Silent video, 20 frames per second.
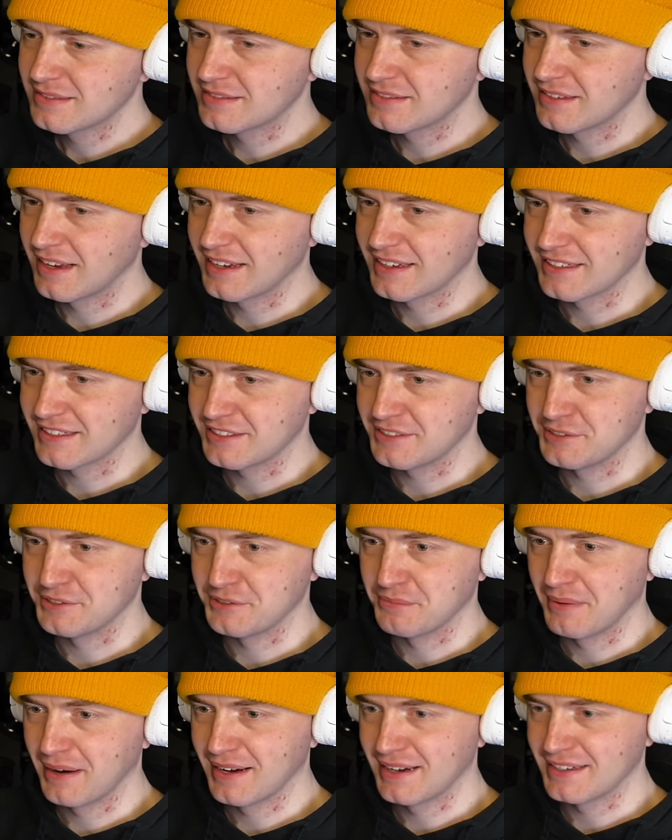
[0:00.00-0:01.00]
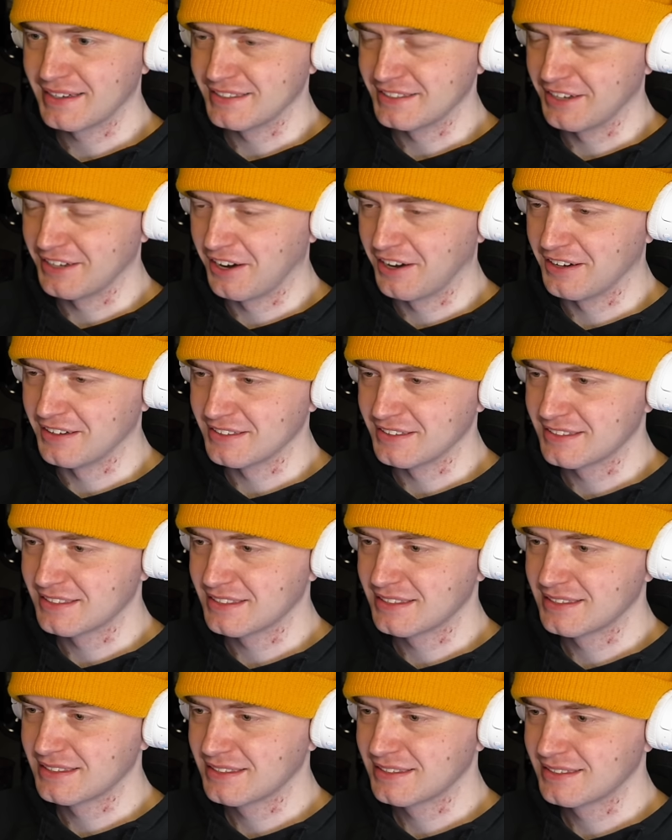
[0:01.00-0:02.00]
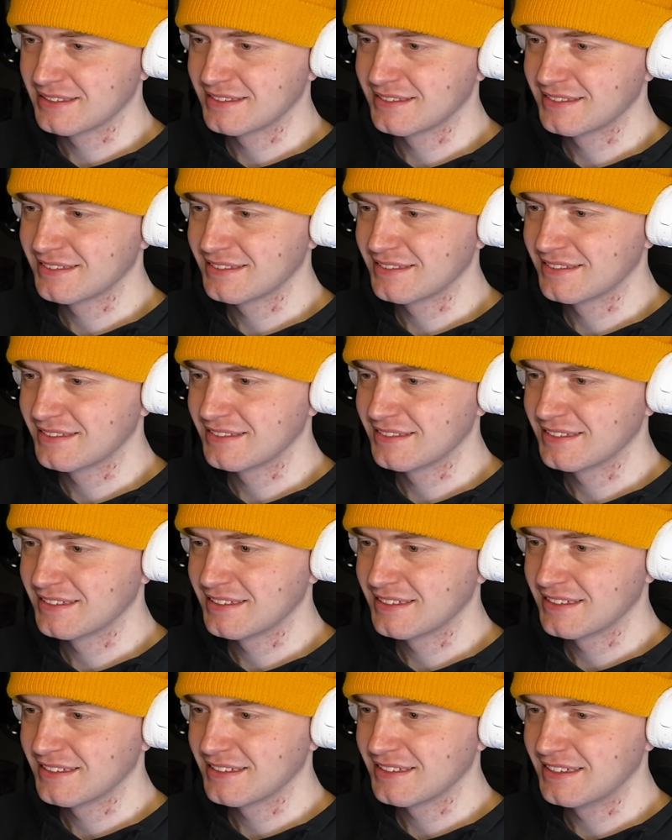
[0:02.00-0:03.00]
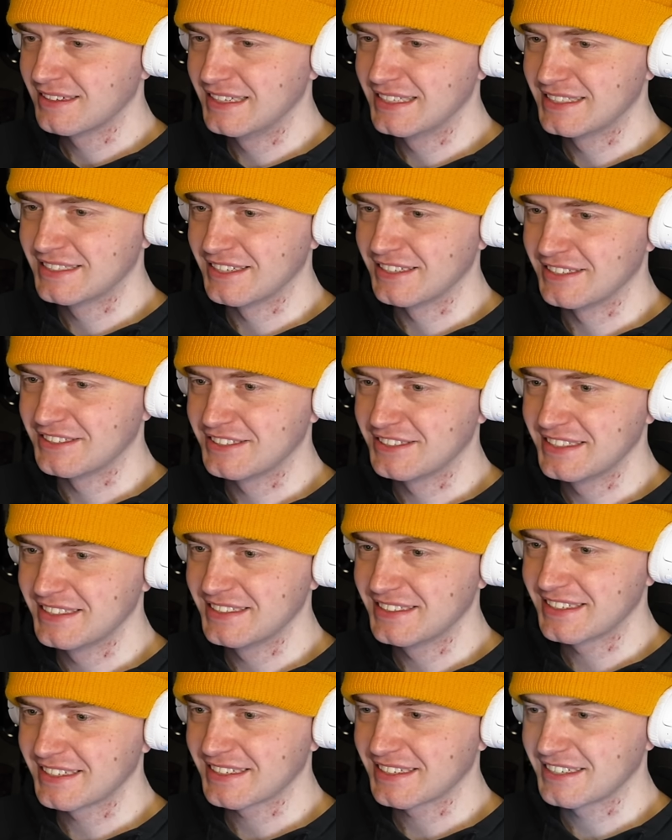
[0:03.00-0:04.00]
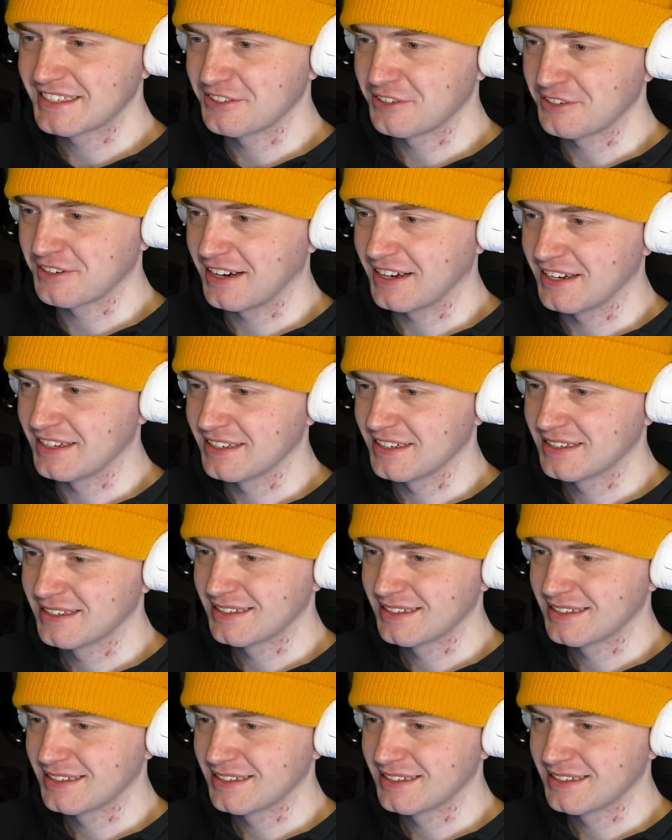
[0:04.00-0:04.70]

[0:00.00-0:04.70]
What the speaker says: Thank you, my god. He's a cheating little guy.